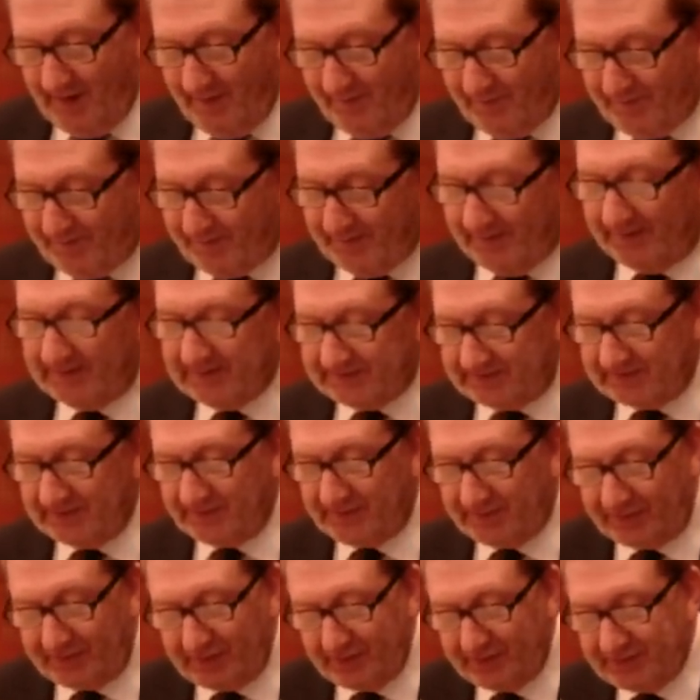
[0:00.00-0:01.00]
filtered
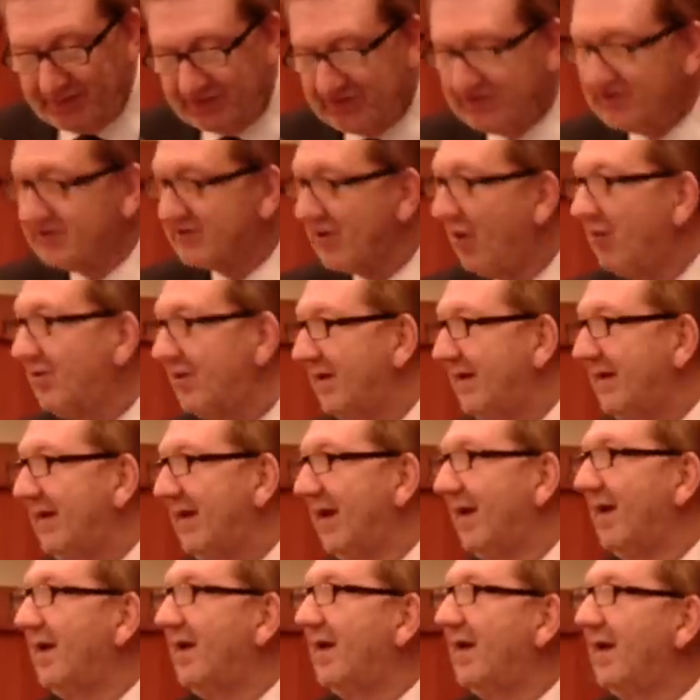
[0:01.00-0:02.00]
through the soggy
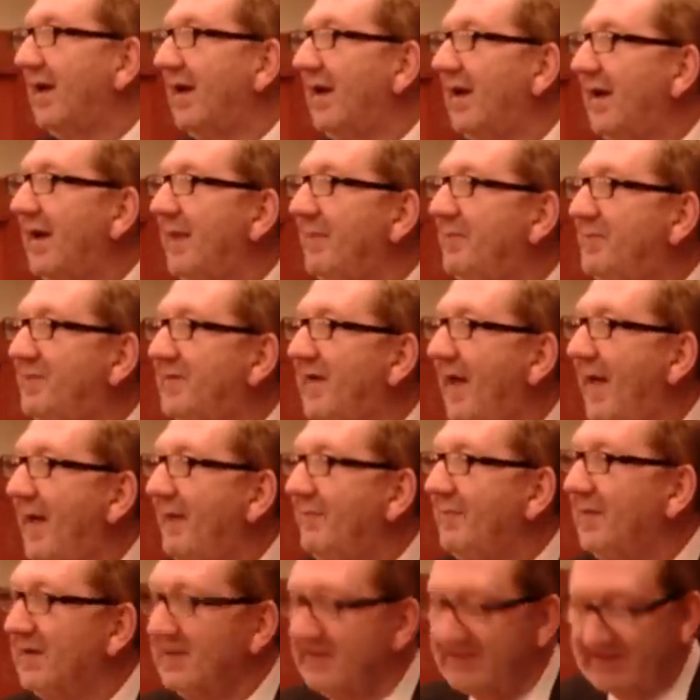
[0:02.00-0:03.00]
Lib Dem
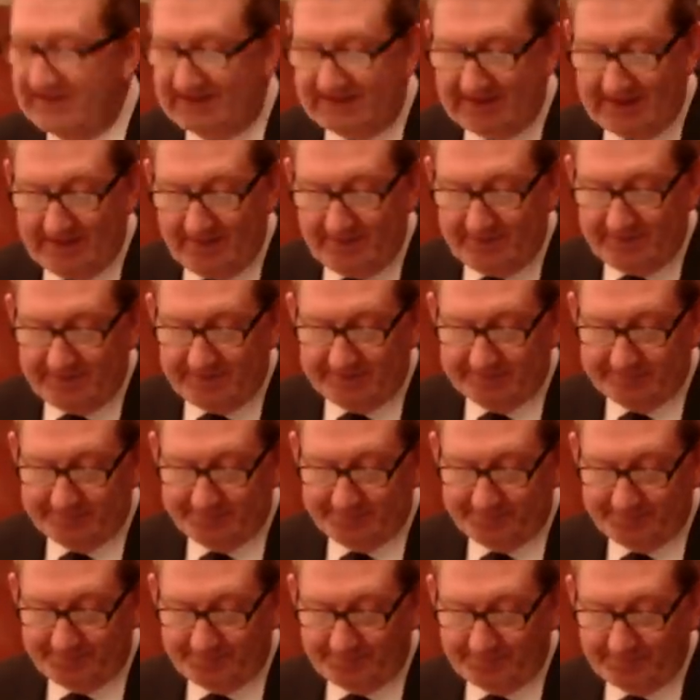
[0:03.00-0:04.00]
sieve.
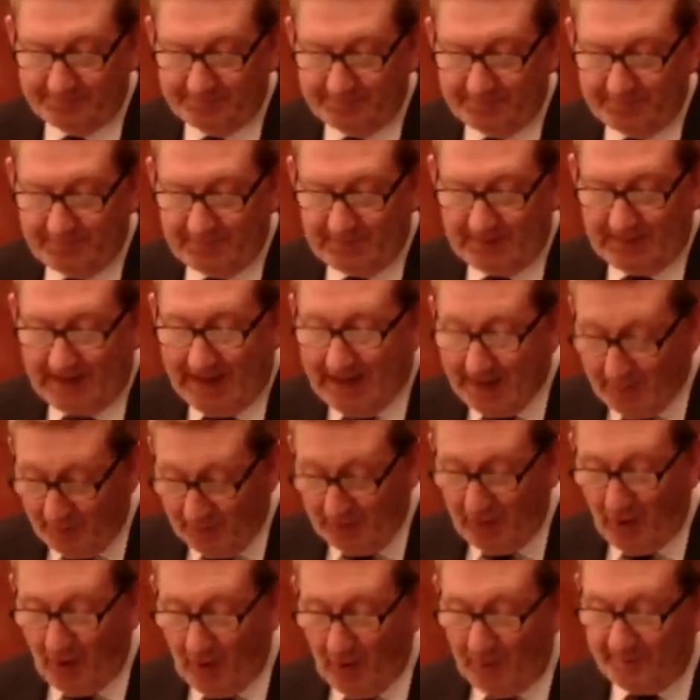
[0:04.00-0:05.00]
I would
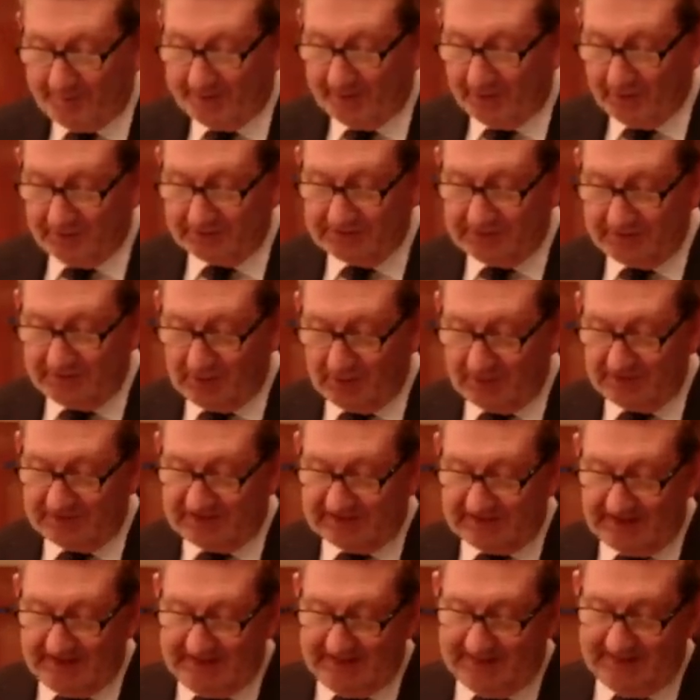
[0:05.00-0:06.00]
hope that under those
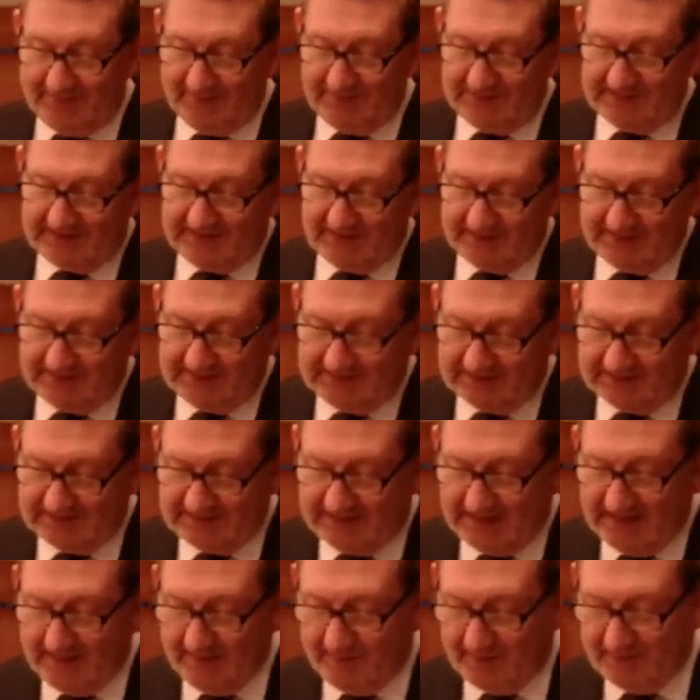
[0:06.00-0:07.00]
circumstances,
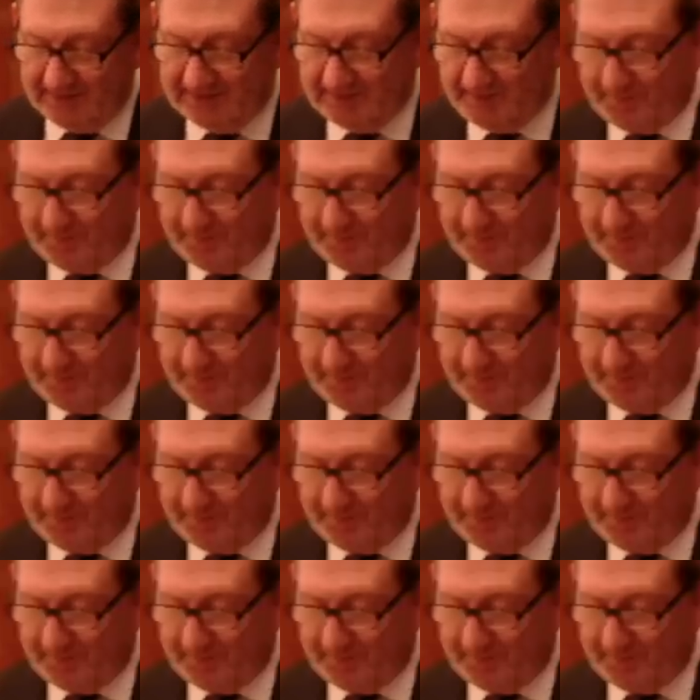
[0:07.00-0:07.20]
Labour is